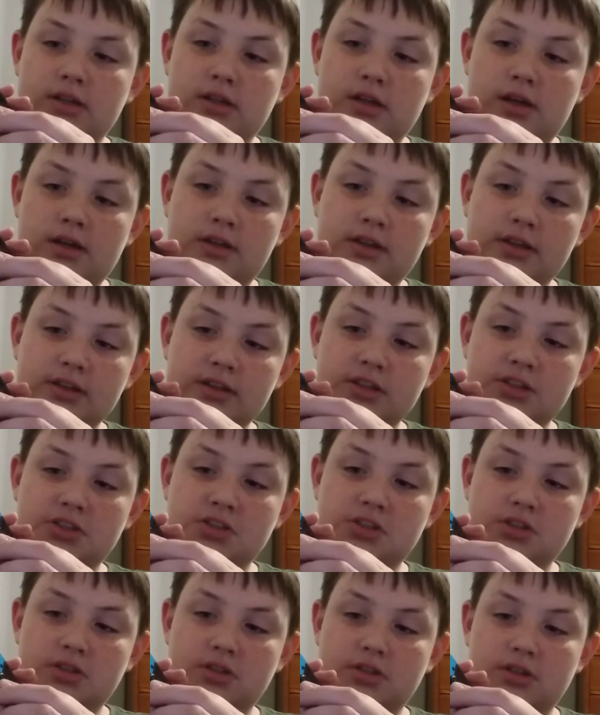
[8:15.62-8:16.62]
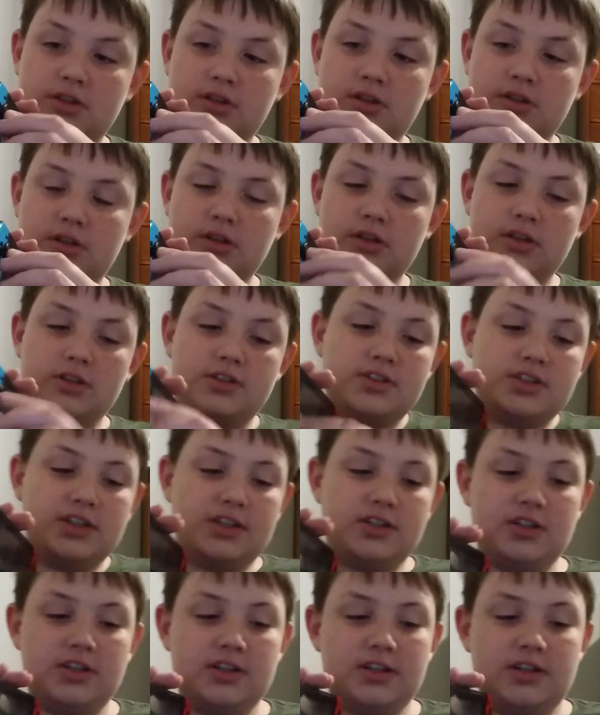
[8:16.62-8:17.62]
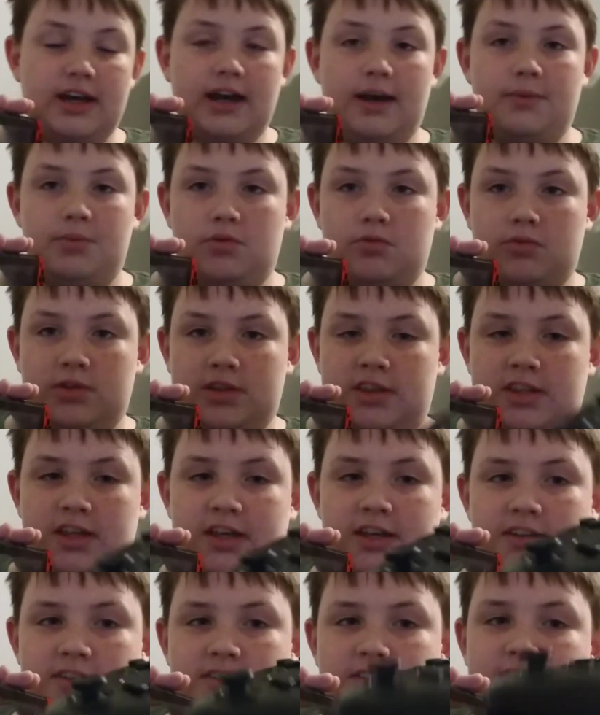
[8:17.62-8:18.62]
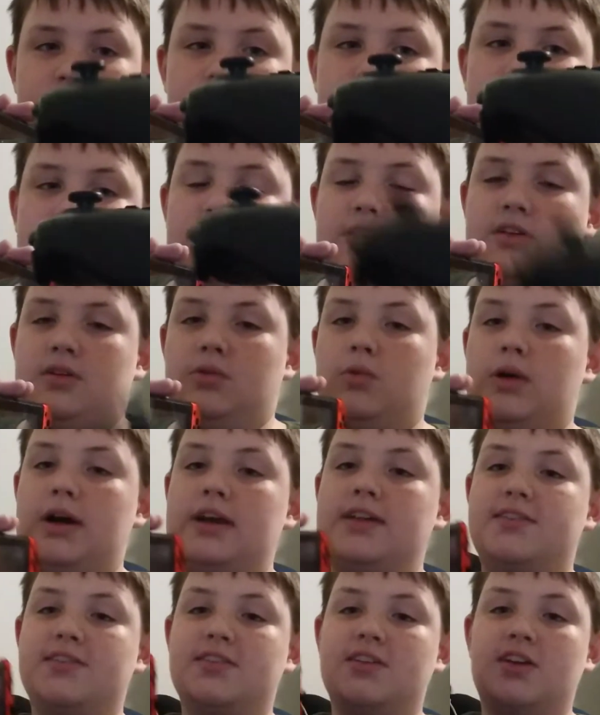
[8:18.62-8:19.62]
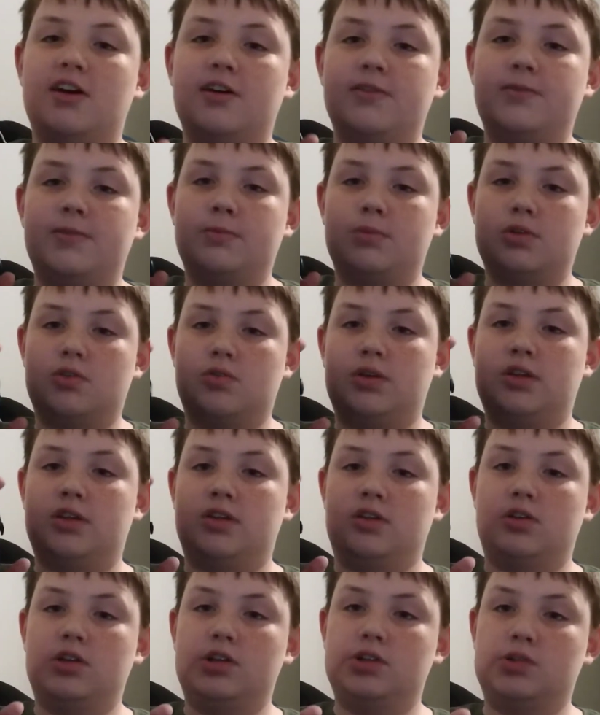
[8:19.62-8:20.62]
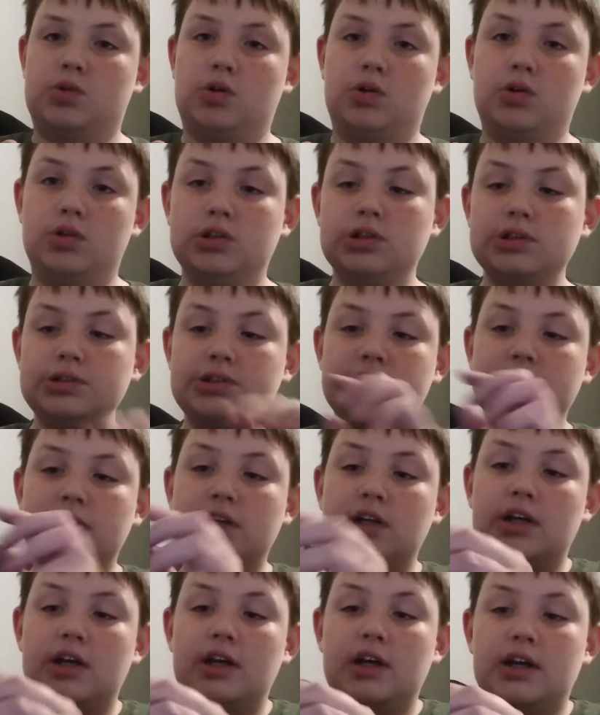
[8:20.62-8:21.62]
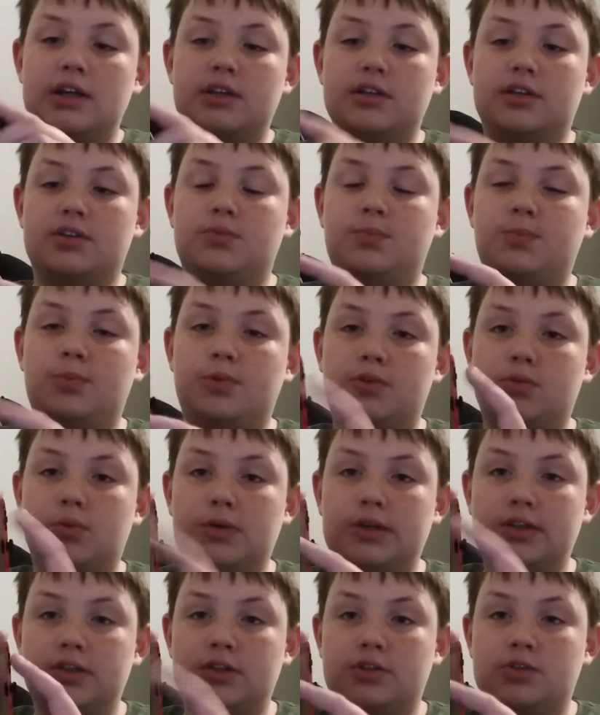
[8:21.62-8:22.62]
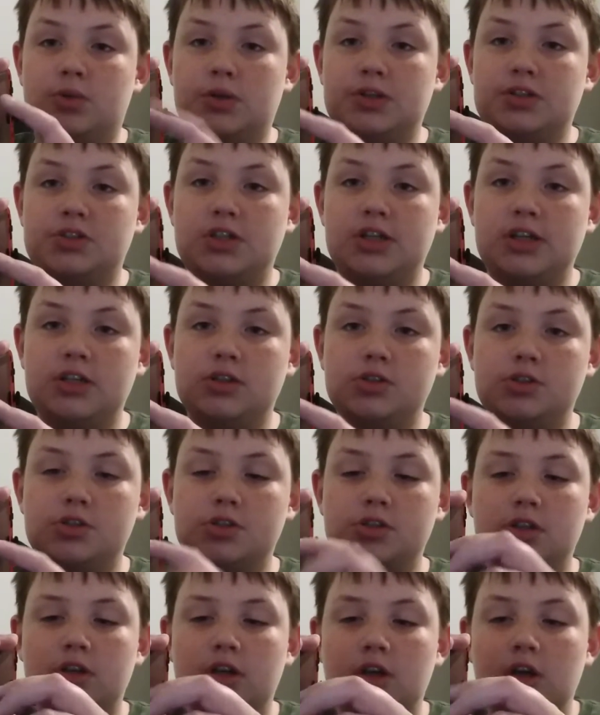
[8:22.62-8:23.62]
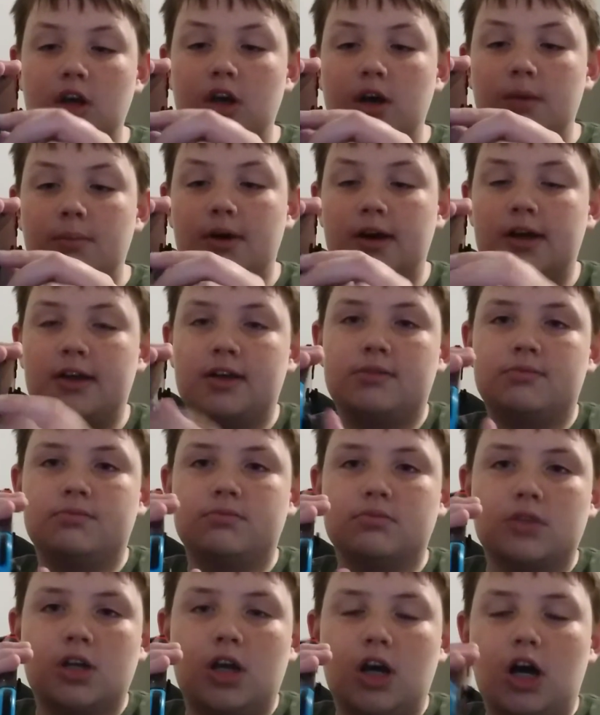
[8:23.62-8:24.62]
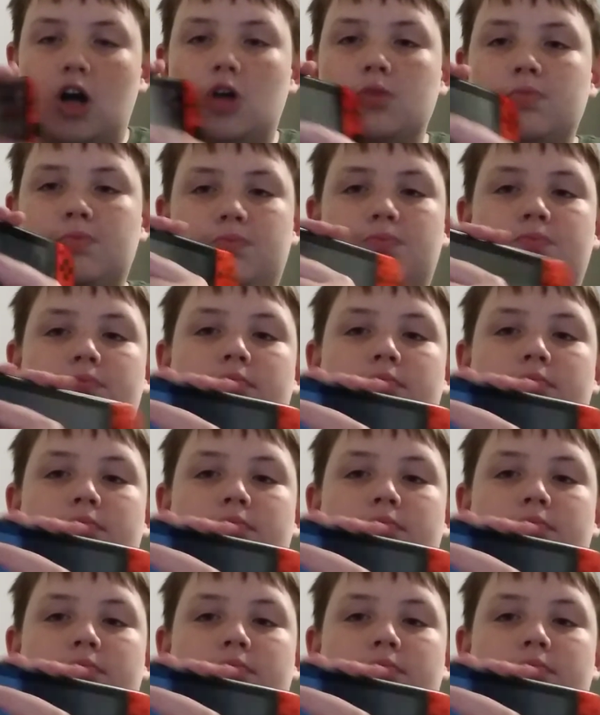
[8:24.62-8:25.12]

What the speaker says: I think it doesn't happen with the white stuff in between the controllers, between the joysticks, but I'll